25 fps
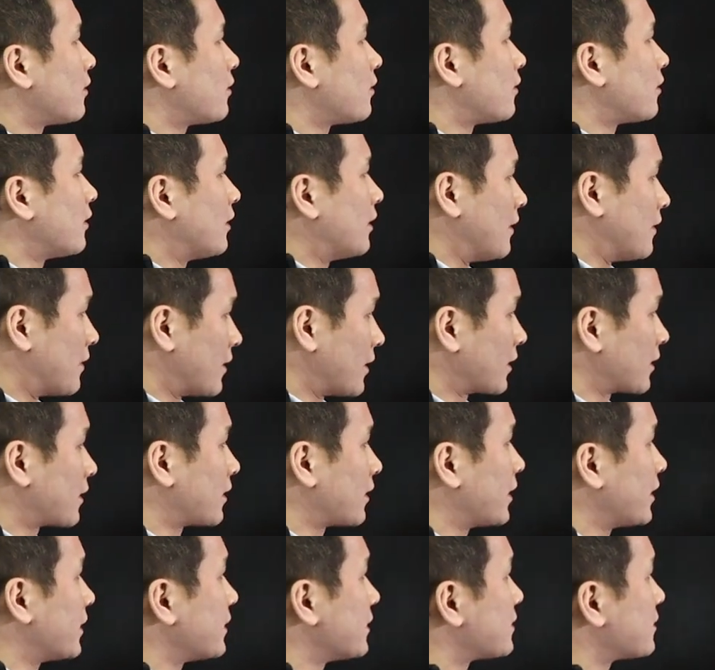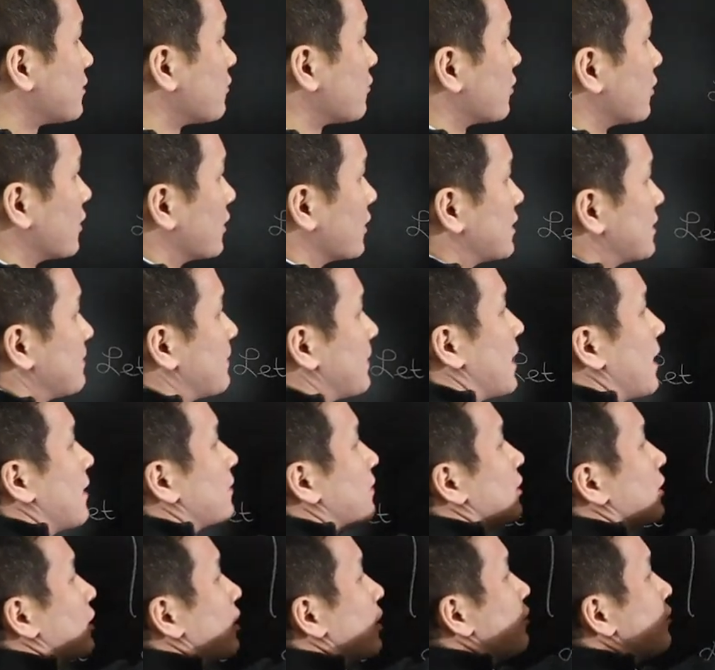In that case, you can expand
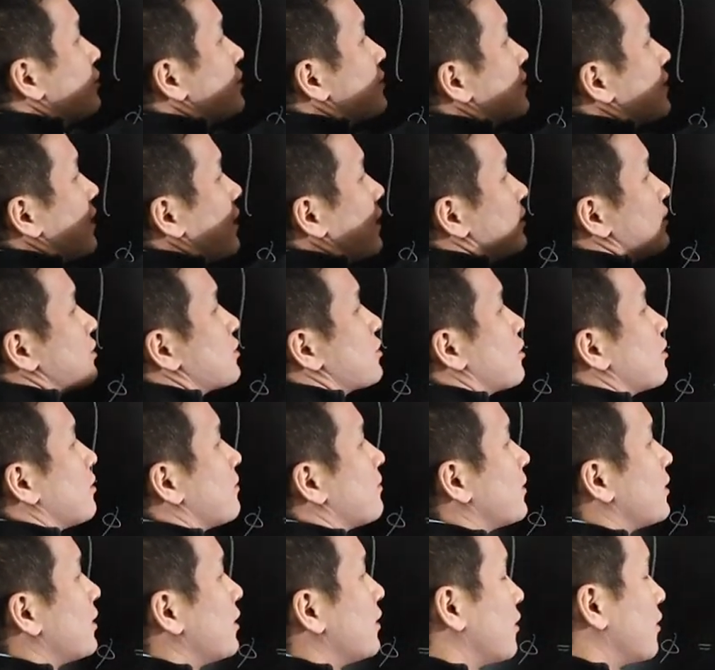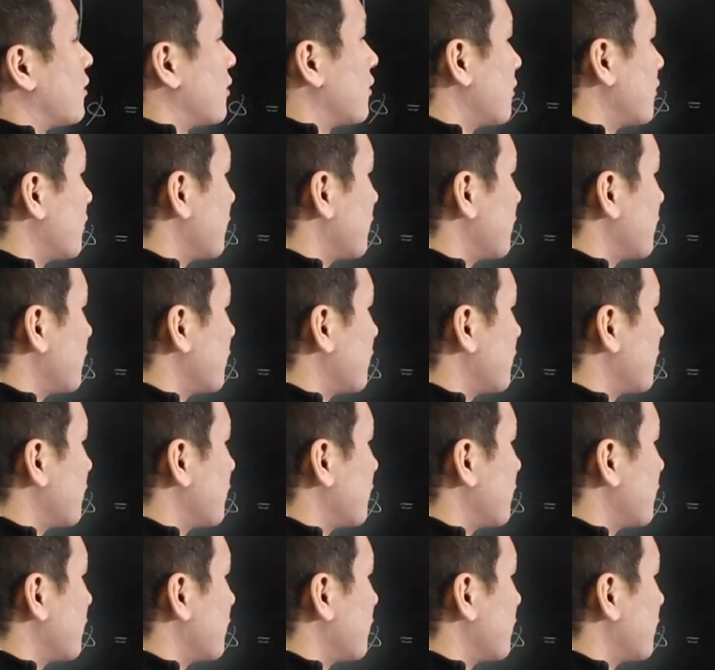the cosine term here.